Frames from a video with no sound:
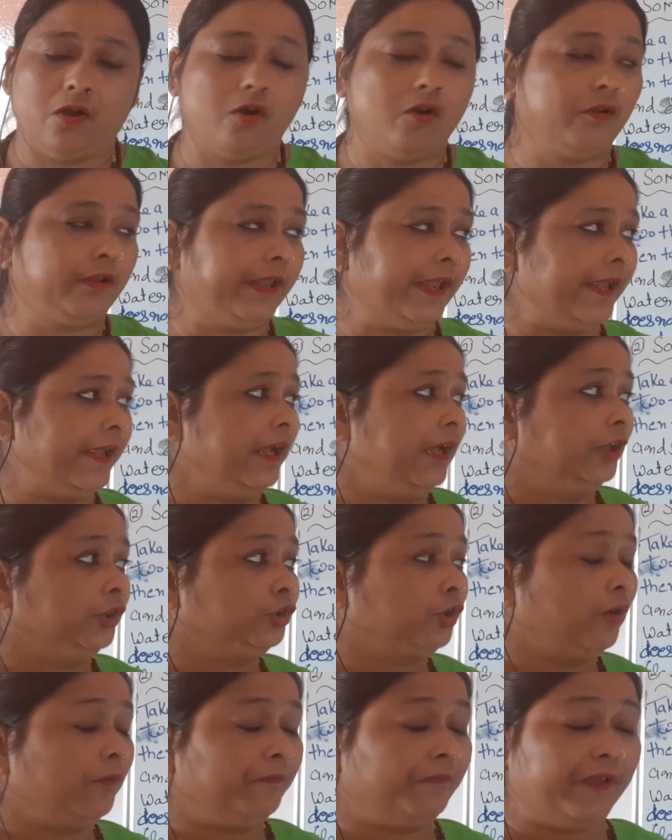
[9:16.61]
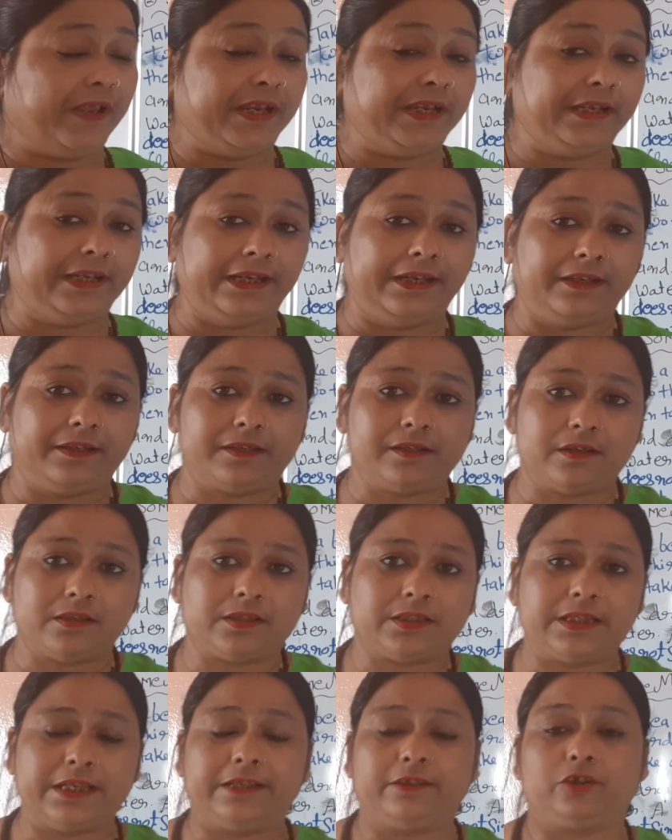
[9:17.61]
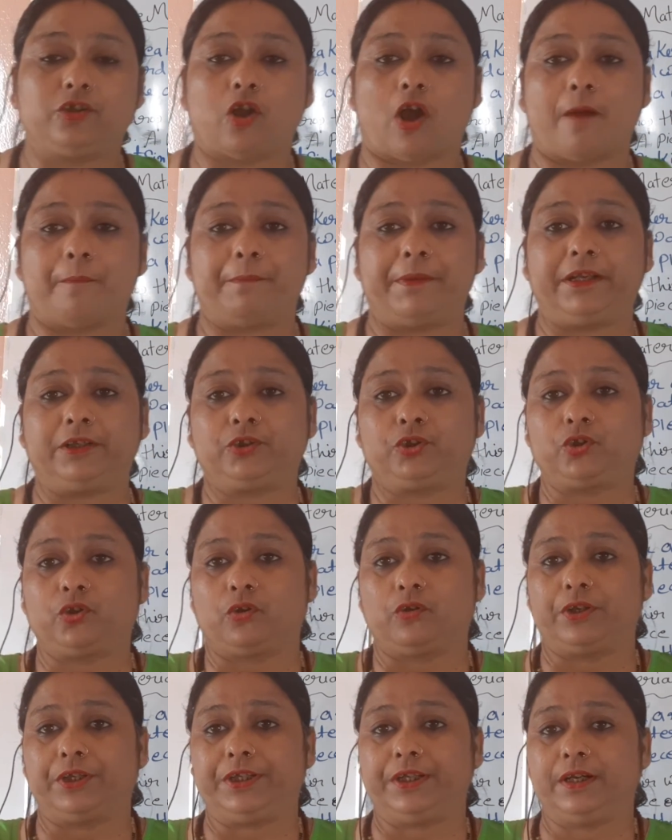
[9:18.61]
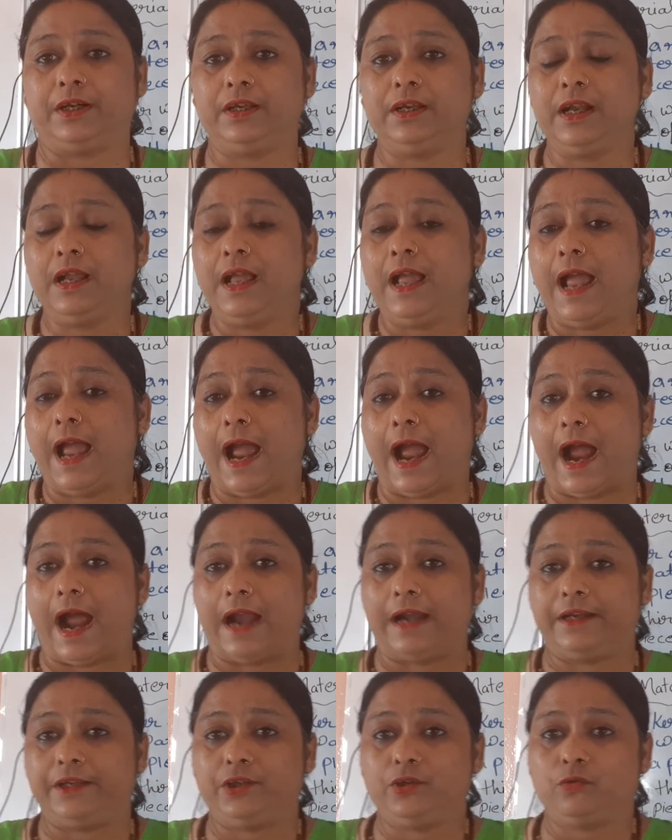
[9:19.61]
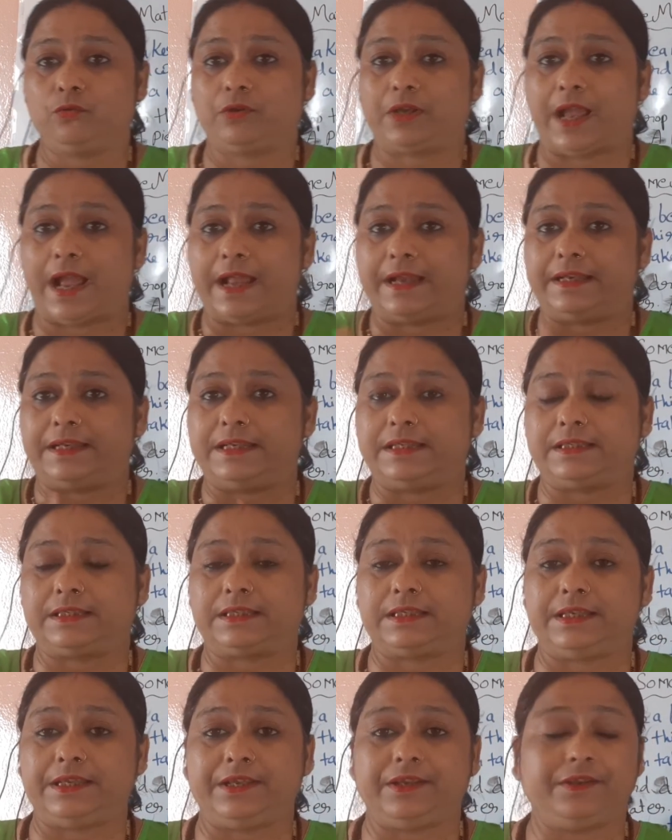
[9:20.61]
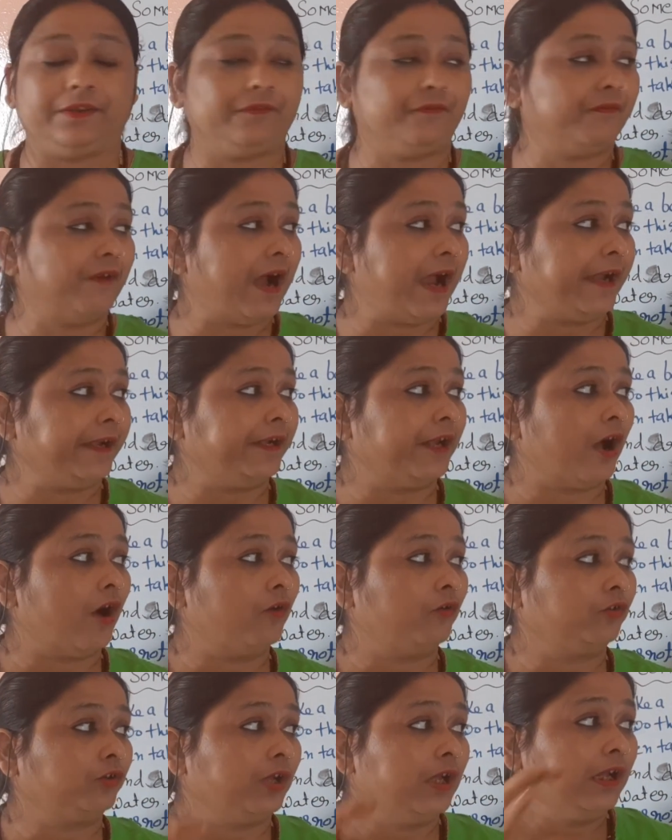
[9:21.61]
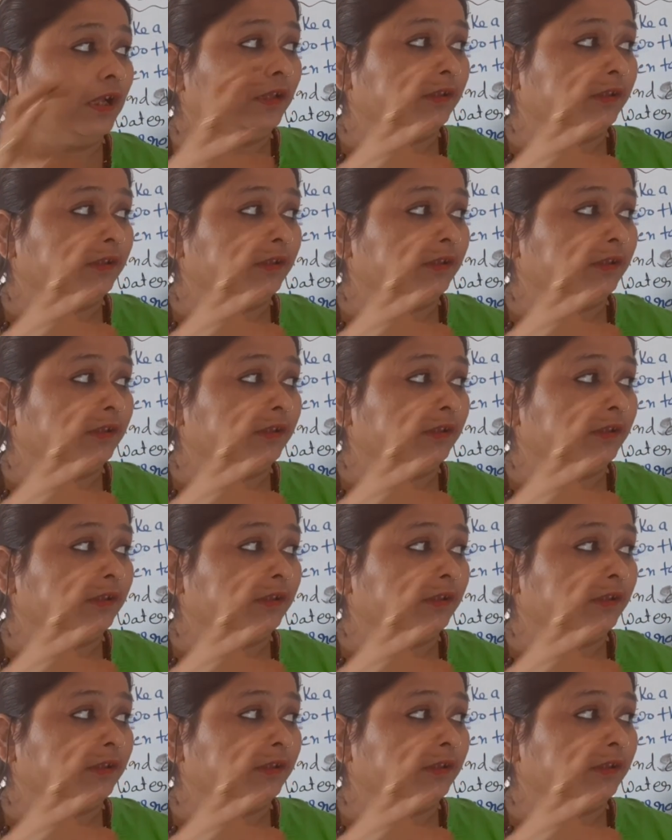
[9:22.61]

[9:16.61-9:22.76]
Okay, so very interesting topic show here, and you can easily find out.